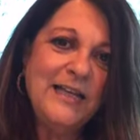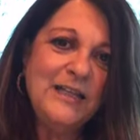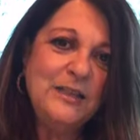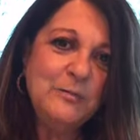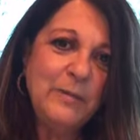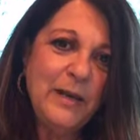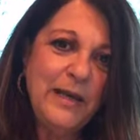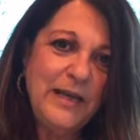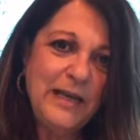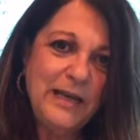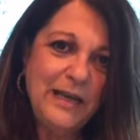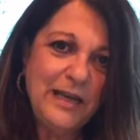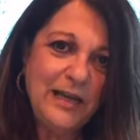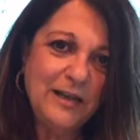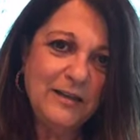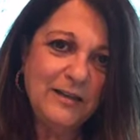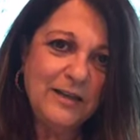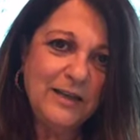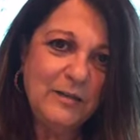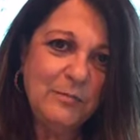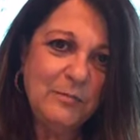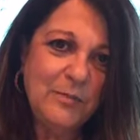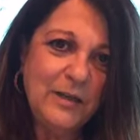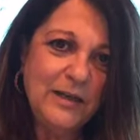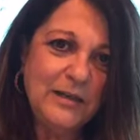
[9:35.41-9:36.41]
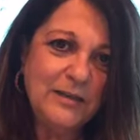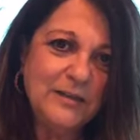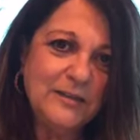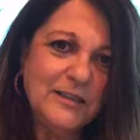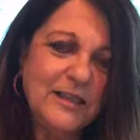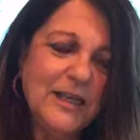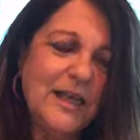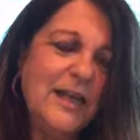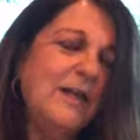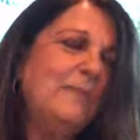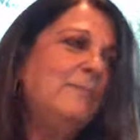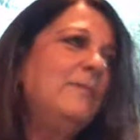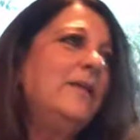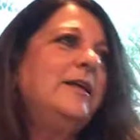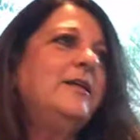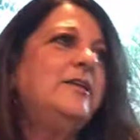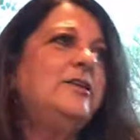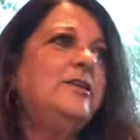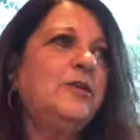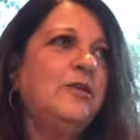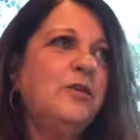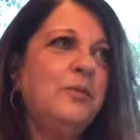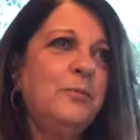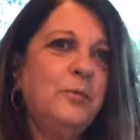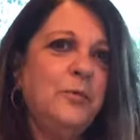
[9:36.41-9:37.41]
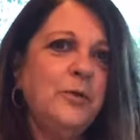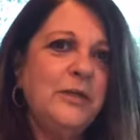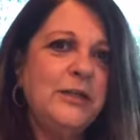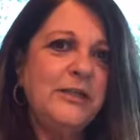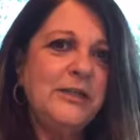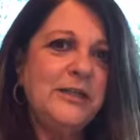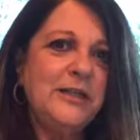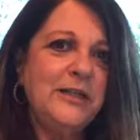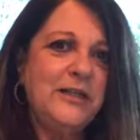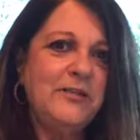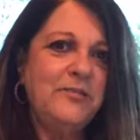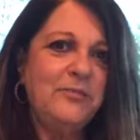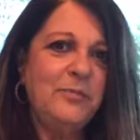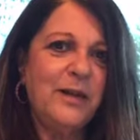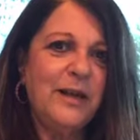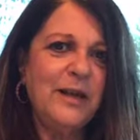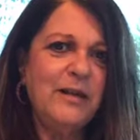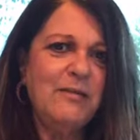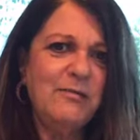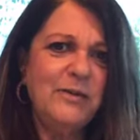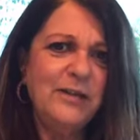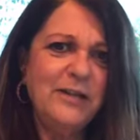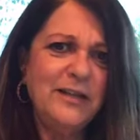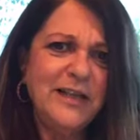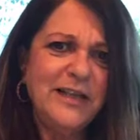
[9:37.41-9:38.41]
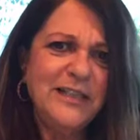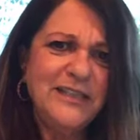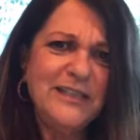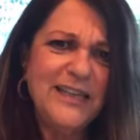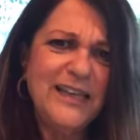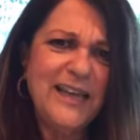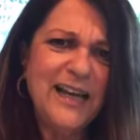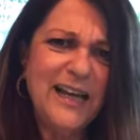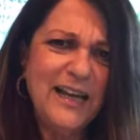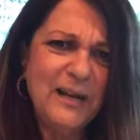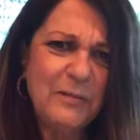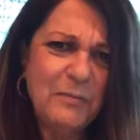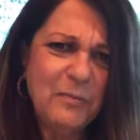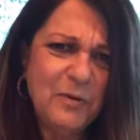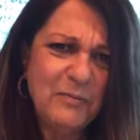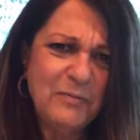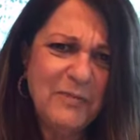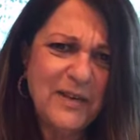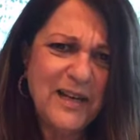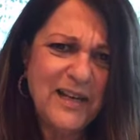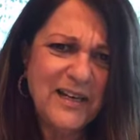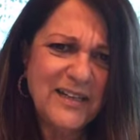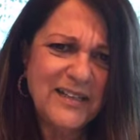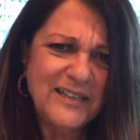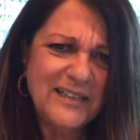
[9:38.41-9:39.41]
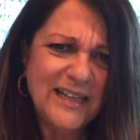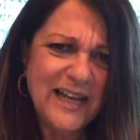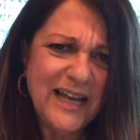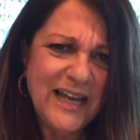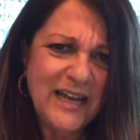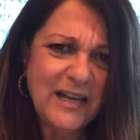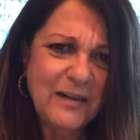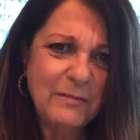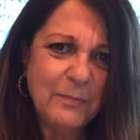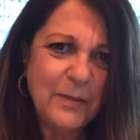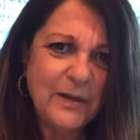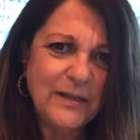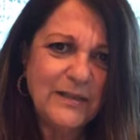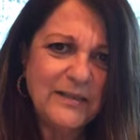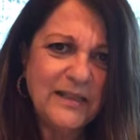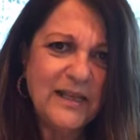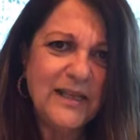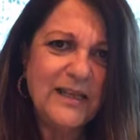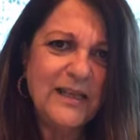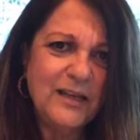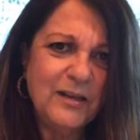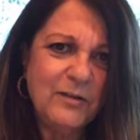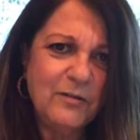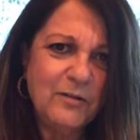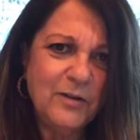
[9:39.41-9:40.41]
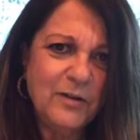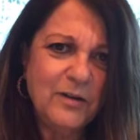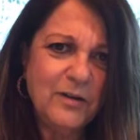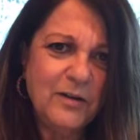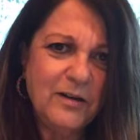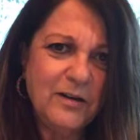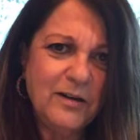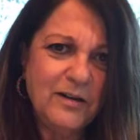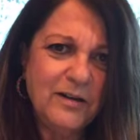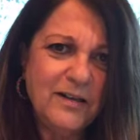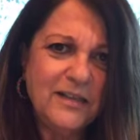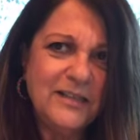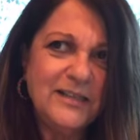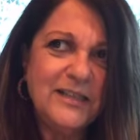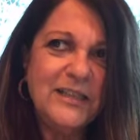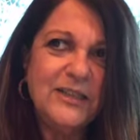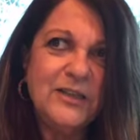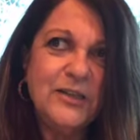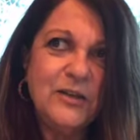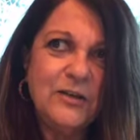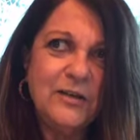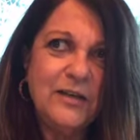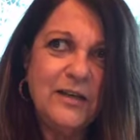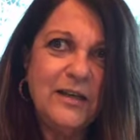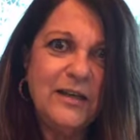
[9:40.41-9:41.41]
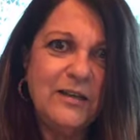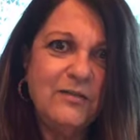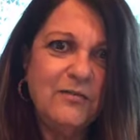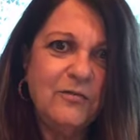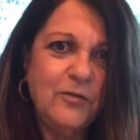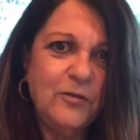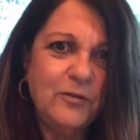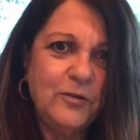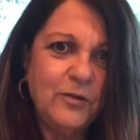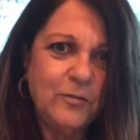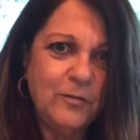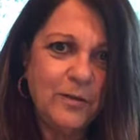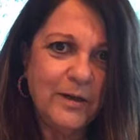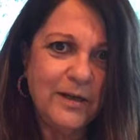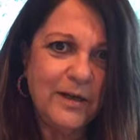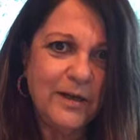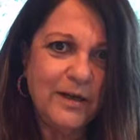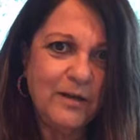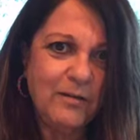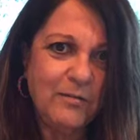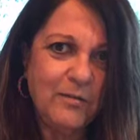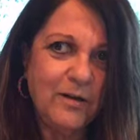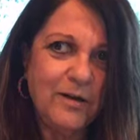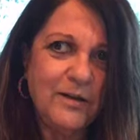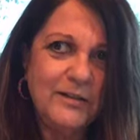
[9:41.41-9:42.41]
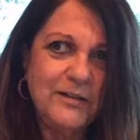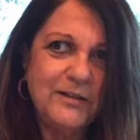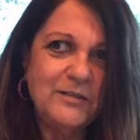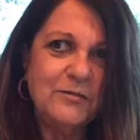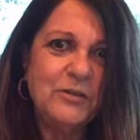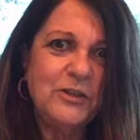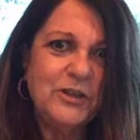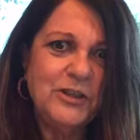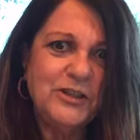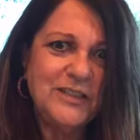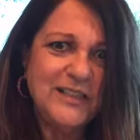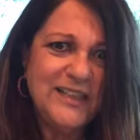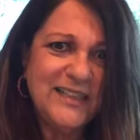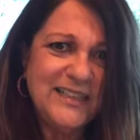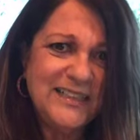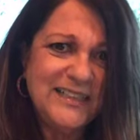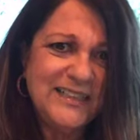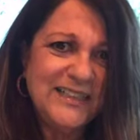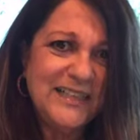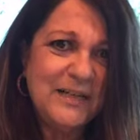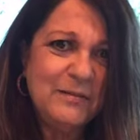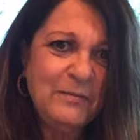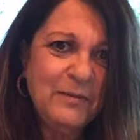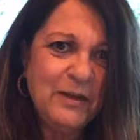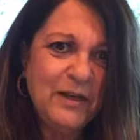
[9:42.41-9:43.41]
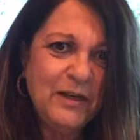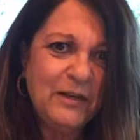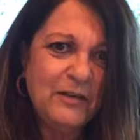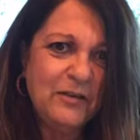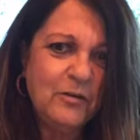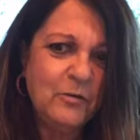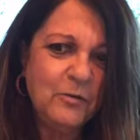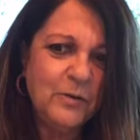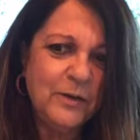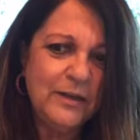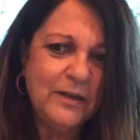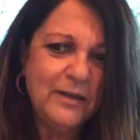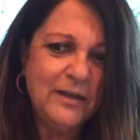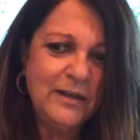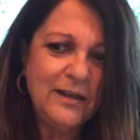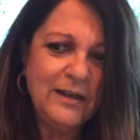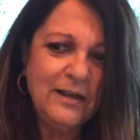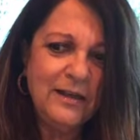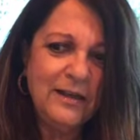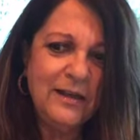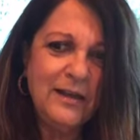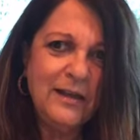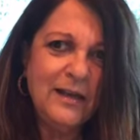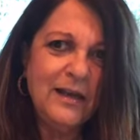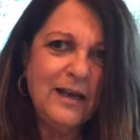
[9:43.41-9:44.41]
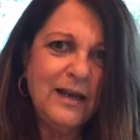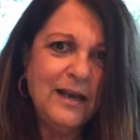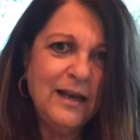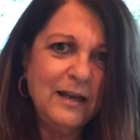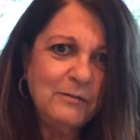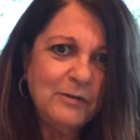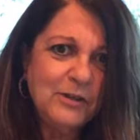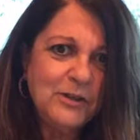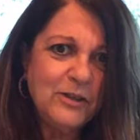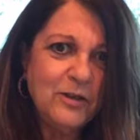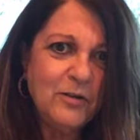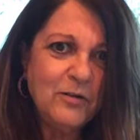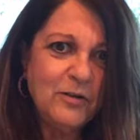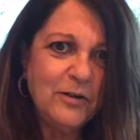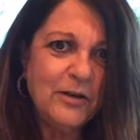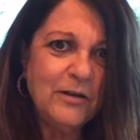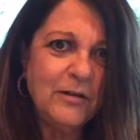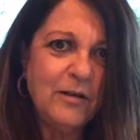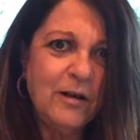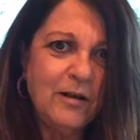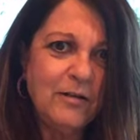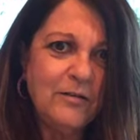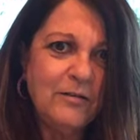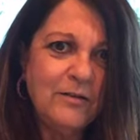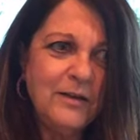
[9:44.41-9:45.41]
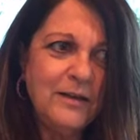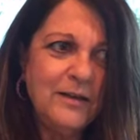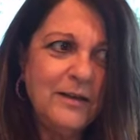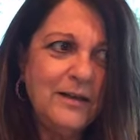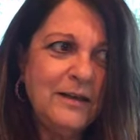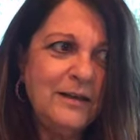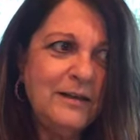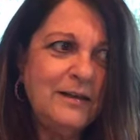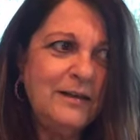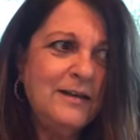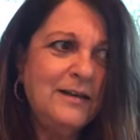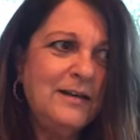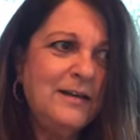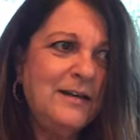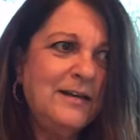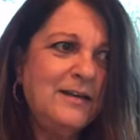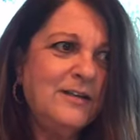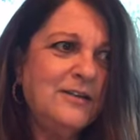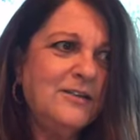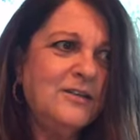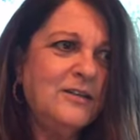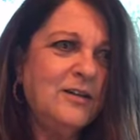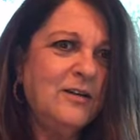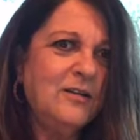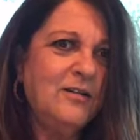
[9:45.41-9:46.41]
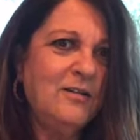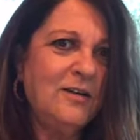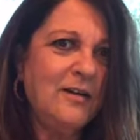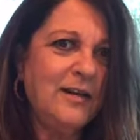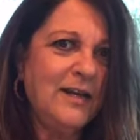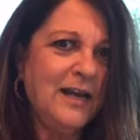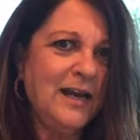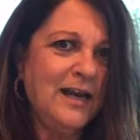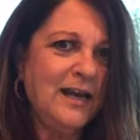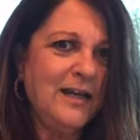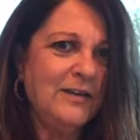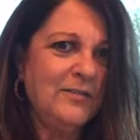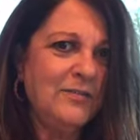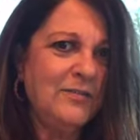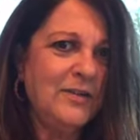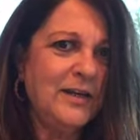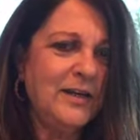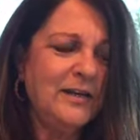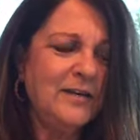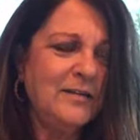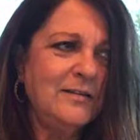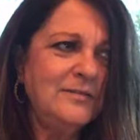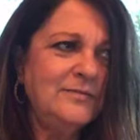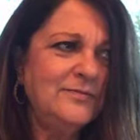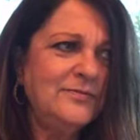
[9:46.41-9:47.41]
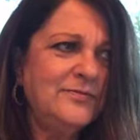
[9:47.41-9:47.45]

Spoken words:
he's making healthy meals and I'm like so appreciative, but I realized he kind of put me on a diet by saying he would cook because he's cooking food the way he wants, which is like steaming and grilling, and I'm just going along with it. So I kind of like,